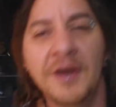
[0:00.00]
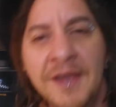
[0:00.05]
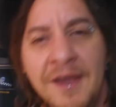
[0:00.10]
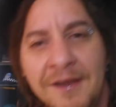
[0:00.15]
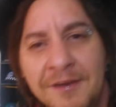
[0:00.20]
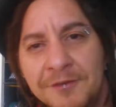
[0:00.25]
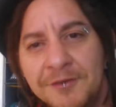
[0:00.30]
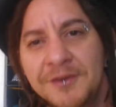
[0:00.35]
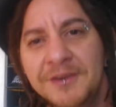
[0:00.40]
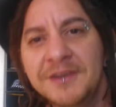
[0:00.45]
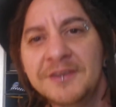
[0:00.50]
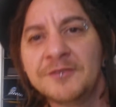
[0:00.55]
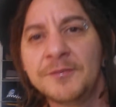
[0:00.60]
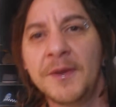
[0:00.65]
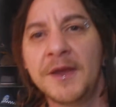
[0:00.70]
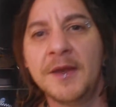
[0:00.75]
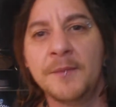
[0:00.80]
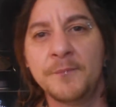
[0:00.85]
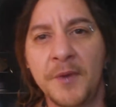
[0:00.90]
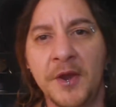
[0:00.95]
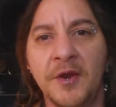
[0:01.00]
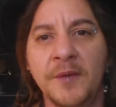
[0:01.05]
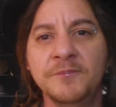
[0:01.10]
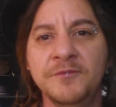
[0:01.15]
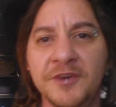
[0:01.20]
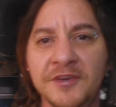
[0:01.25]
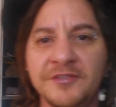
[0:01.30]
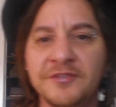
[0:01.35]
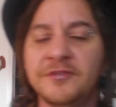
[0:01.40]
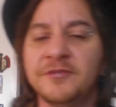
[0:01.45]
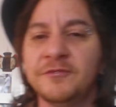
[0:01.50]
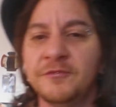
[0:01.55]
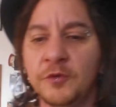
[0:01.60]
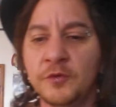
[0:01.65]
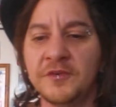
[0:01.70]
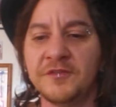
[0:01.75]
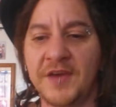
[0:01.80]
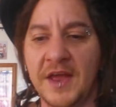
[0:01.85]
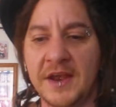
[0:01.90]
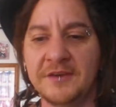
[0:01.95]
can't really explain it, but I'm just
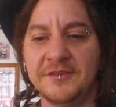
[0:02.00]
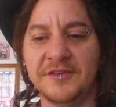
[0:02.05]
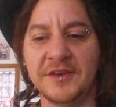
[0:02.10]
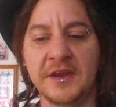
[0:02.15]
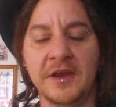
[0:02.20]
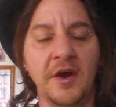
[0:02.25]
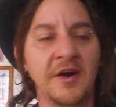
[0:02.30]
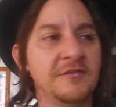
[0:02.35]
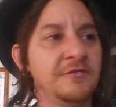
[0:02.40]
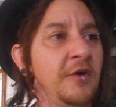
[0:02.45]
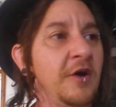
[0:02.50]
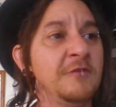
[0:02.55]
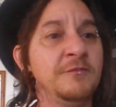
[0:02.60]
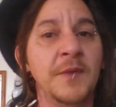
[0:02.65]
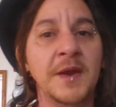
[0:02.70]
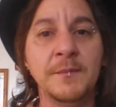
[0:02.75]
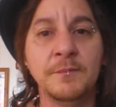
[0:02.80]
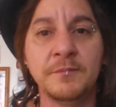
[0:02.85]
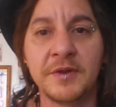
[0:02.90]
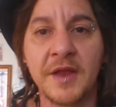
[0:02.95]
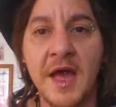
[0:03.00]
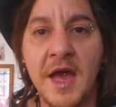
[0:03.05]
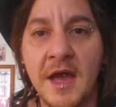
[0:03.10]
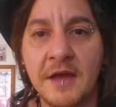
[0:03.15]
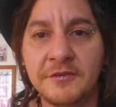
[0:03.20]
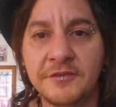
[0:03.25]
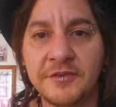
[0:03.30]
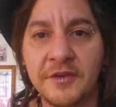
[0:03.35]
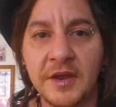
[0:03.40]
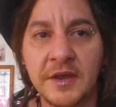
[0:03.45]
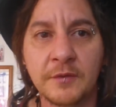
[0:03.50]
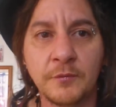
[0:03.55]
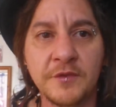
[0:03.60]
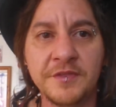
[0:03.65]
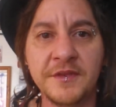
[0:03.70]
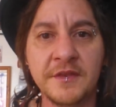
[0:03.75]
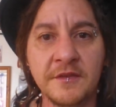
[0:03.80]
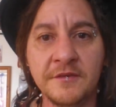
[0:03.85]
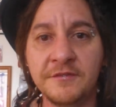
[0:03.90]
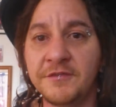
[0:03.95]
full of energy. I've made plans, like
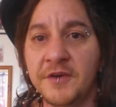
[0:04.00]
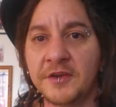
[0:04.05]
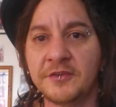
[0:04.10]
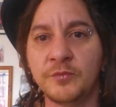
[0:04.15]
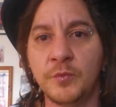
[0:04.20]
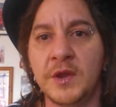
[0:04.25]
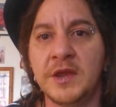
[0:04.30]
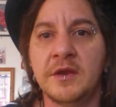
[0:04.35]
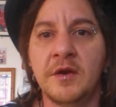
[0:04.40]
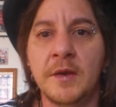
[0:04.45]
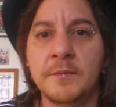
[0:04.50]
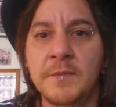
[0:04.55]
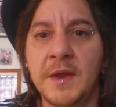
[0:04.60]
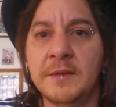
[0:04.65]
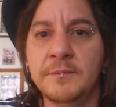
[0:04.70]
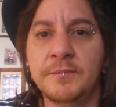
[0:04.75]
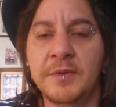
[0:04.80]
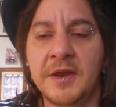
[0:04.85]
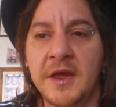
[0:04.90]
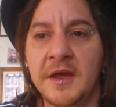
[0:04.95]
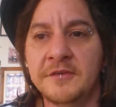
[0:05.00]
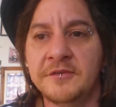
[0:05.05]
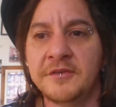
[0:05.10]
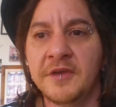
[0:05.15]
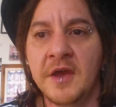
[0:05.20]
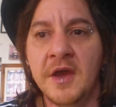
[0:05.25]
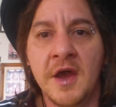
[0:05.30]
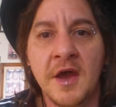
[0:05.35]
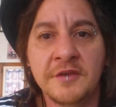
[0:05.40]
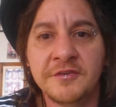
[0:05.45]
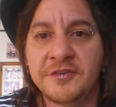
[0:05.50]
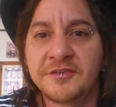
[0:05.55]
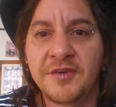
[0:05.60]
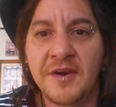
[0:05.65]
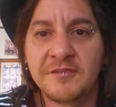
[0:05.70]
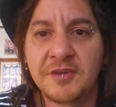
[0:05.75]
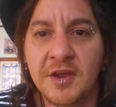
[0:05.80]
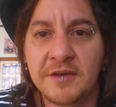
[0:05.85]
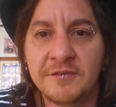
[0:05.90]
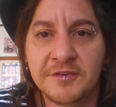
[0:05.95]
within the first week I'd made plans to
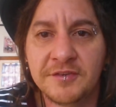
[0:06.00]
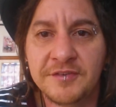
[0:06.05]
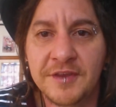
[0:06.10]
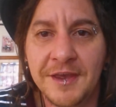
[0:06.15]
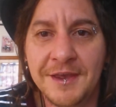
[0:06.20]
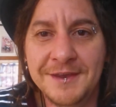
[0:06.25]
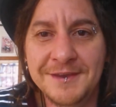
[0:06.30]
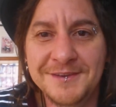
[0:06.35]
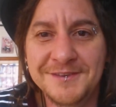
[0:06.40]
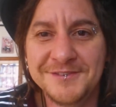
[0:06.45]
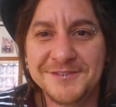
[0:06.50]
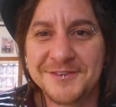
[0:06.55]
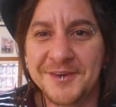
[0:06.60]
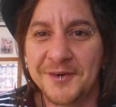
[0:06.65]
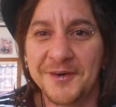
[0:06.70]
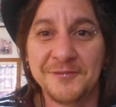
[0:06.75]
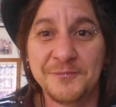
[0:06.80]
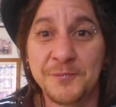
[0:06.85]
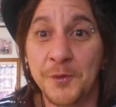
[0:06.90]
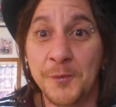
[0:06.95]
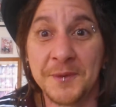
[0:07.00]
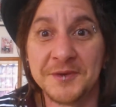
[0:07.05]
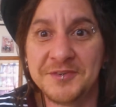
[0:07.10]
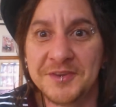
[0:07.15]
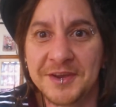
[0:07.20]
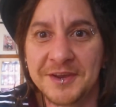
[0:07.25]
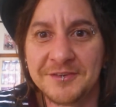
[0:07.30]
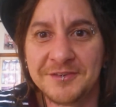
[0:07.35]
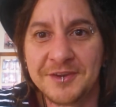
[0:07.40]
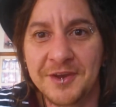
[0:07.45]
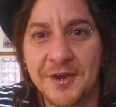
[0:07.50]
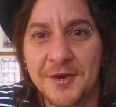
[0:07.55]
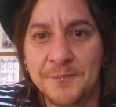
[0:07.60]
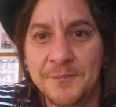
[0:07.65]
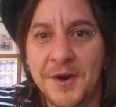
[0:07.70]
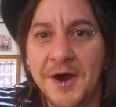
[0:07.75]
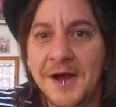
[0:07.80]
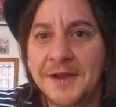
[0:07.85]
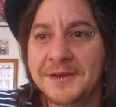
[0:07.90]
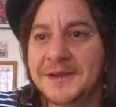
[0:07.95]
travel overseas, so I bought my ticket to go to
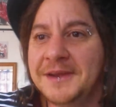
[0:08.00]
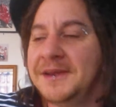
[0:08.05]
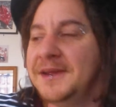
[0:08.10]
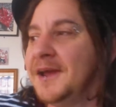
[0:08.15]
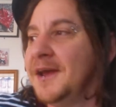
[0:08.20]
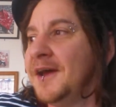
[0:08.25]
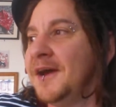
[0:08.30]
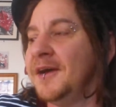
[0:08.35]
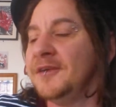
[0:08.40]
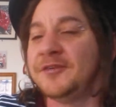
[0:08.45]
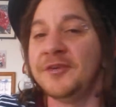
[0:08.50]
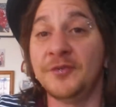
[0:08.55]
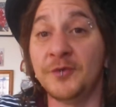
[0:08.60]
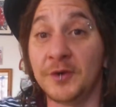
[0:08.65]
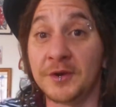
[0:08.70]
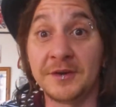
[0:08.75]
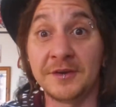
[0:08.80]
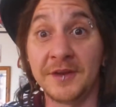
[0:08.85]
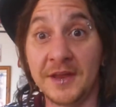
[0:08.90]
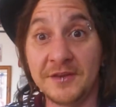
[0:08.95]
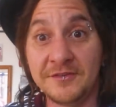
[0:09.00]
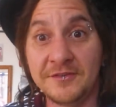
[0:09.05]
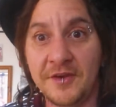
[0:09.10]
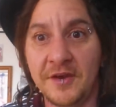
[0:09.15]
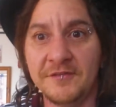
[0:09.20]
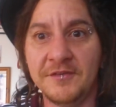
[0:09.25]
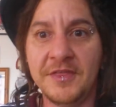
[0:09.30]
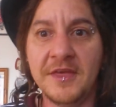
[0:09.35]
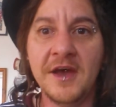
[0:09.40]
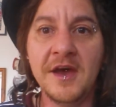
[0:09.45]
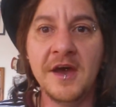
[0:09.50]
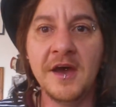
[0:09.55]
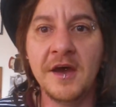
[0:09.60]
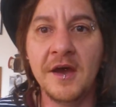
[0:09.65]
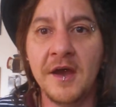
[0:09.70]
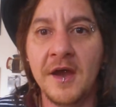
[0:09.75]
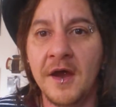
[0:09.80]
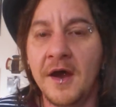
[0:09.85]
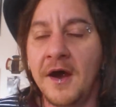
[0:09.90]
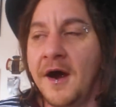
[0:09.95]
Bali to do a cleanse over there.